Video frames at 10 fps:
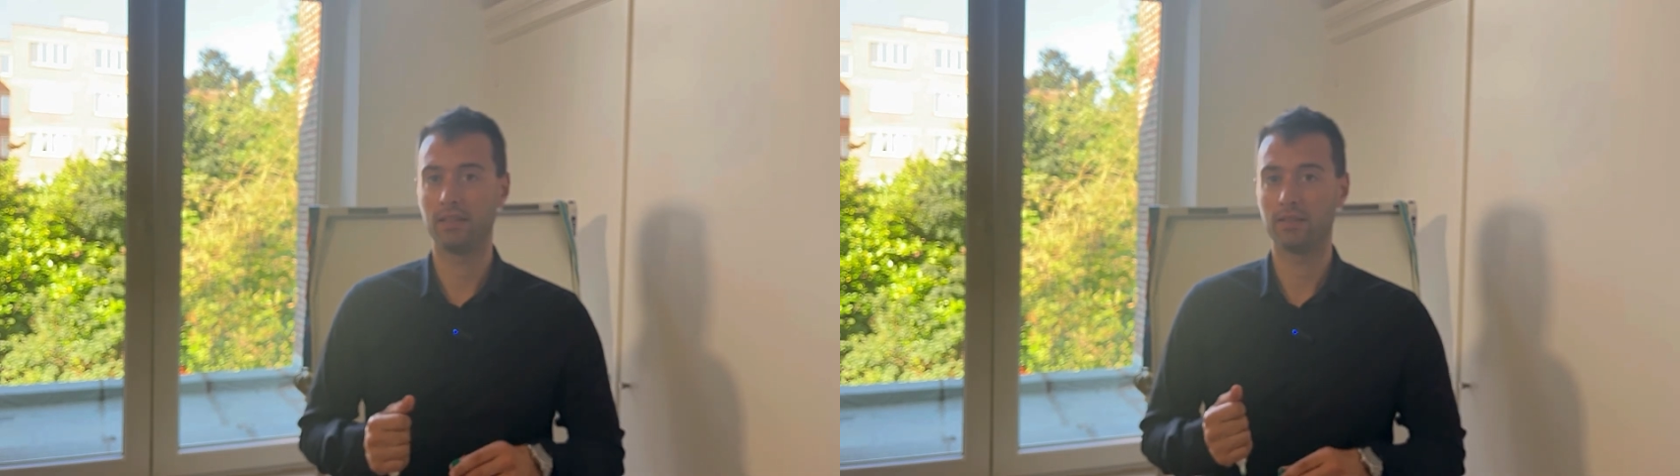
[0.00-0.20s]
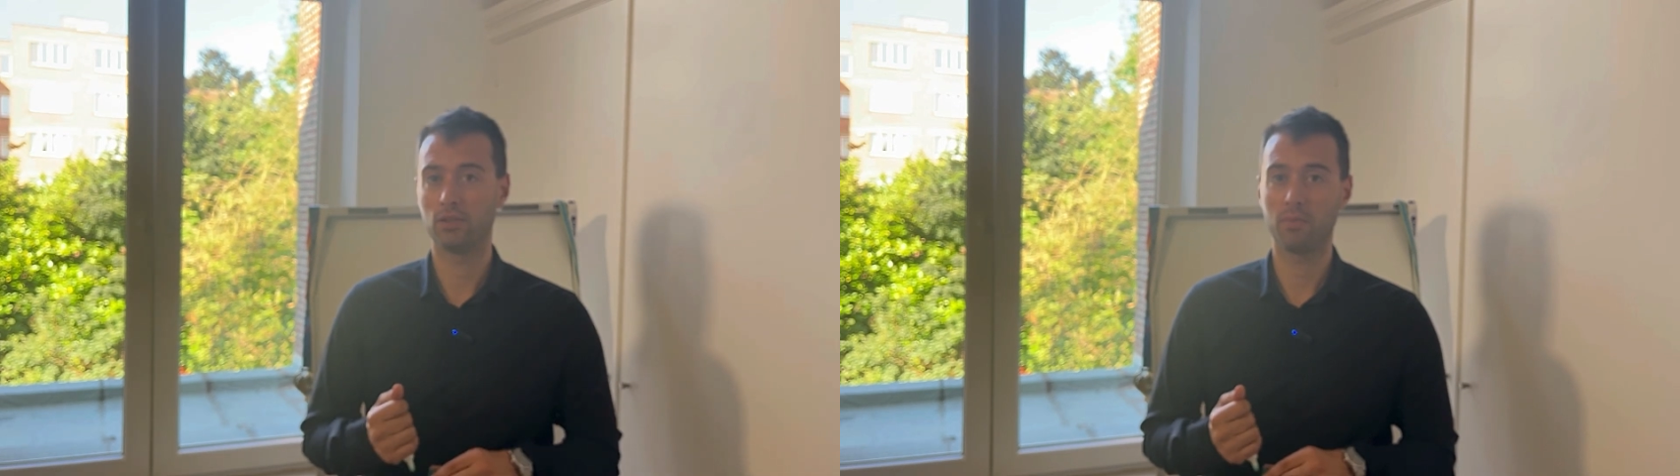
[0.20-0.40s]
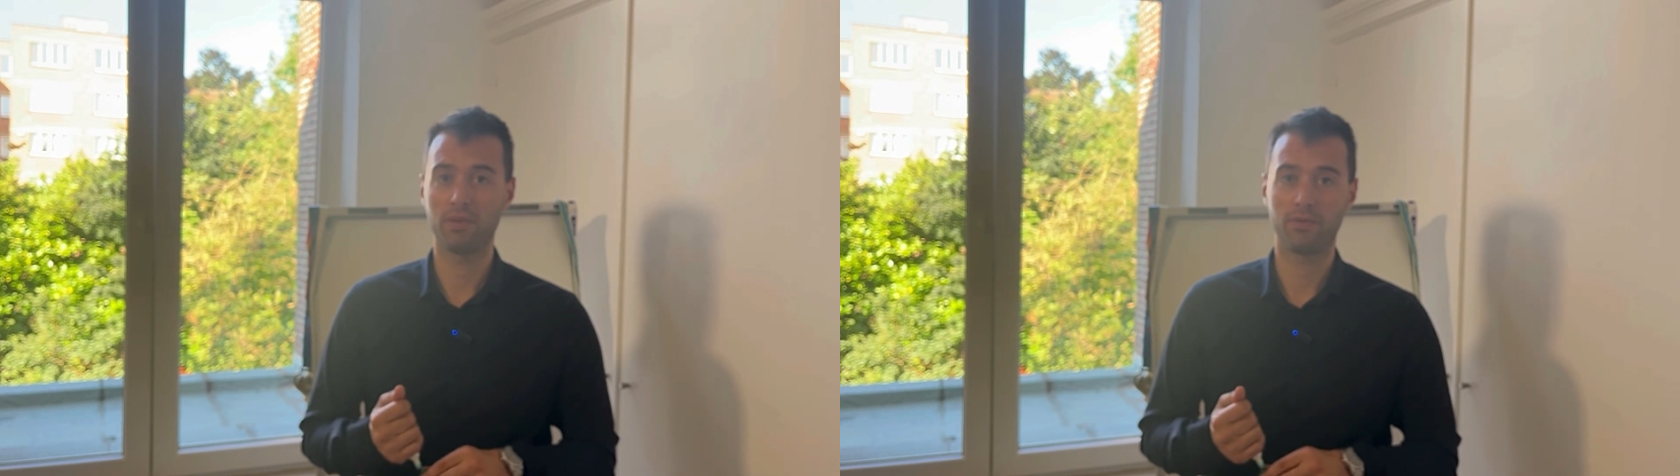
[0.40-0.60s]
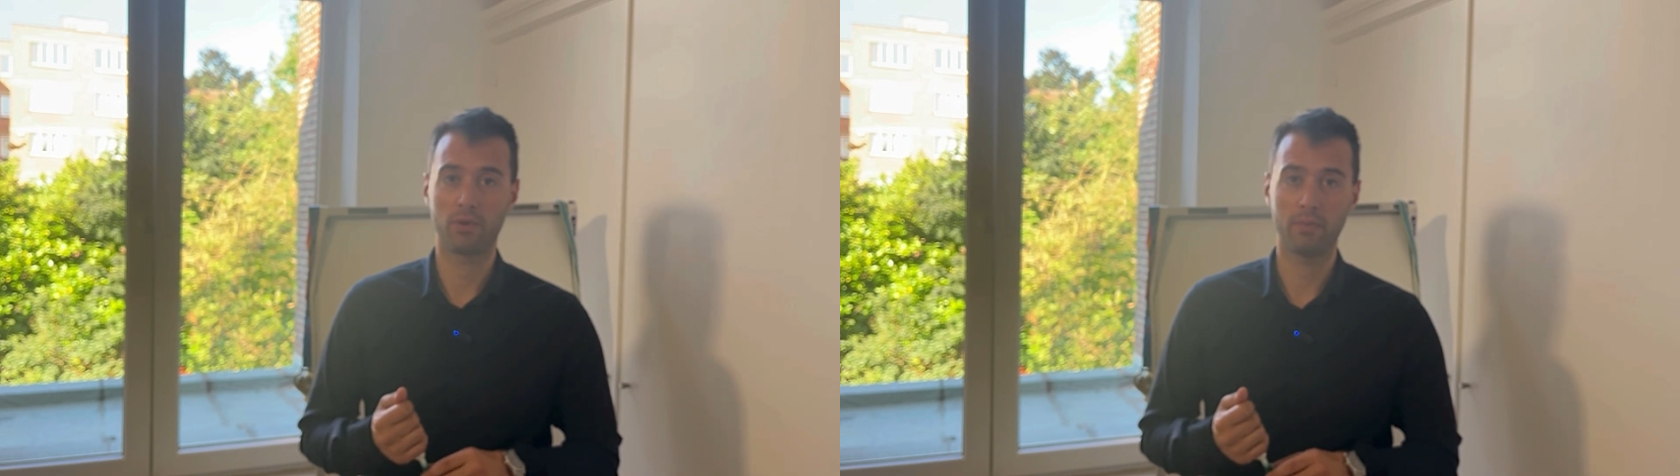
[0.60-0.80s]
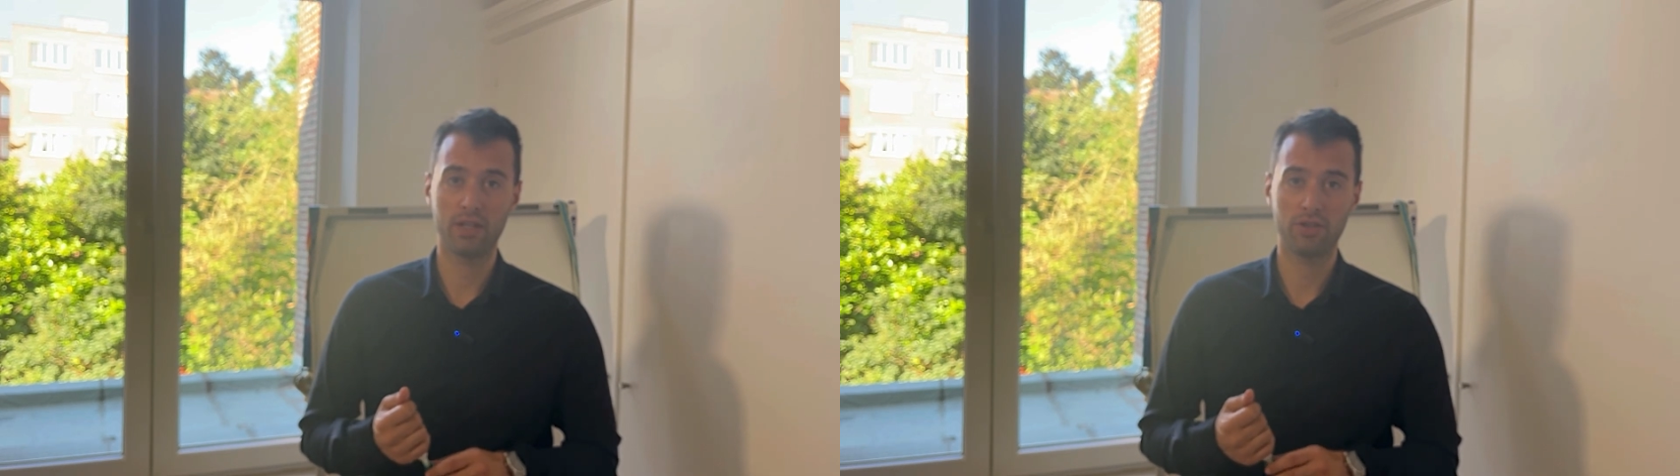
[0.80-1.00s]
some
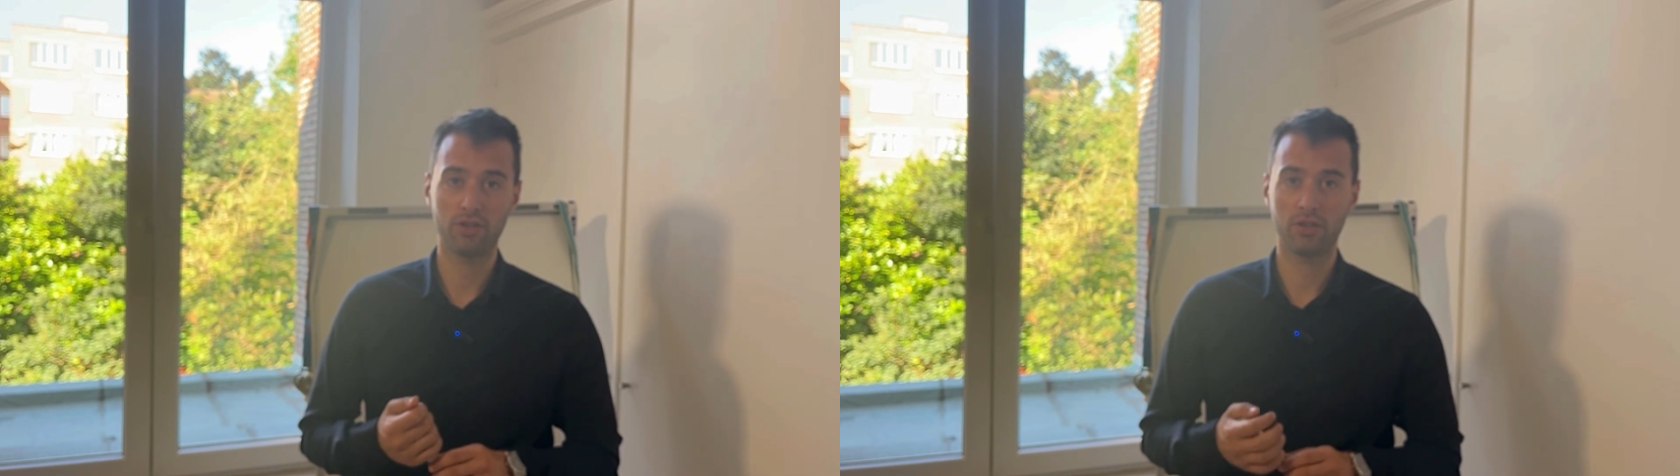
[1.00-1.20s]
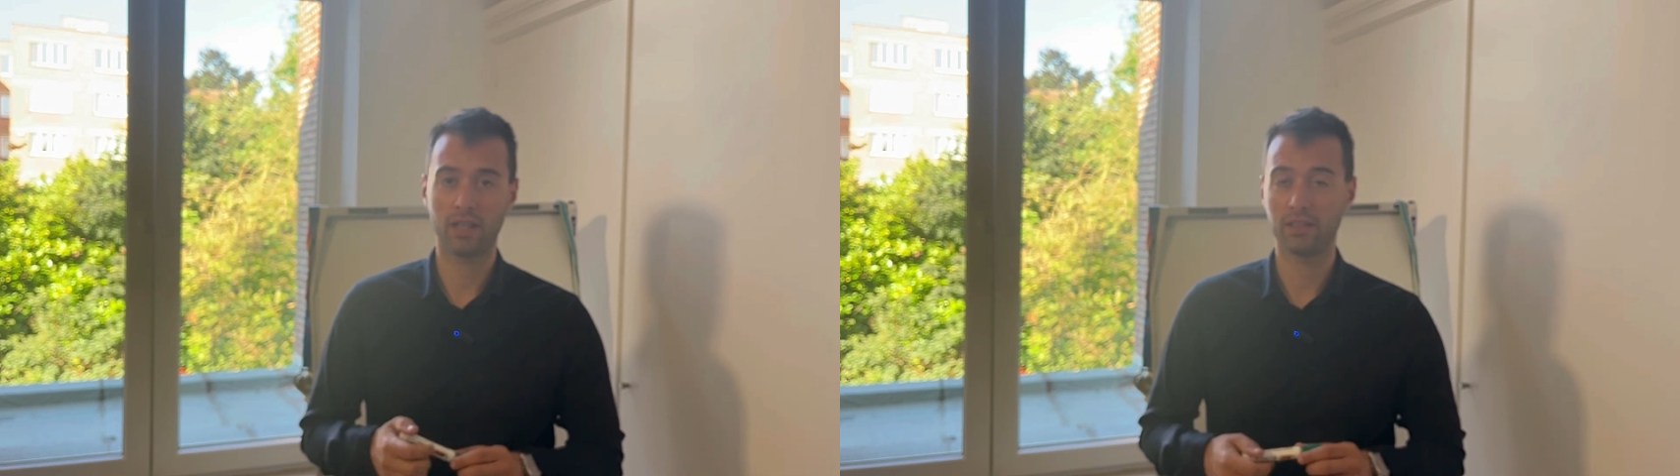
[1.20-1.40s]
information.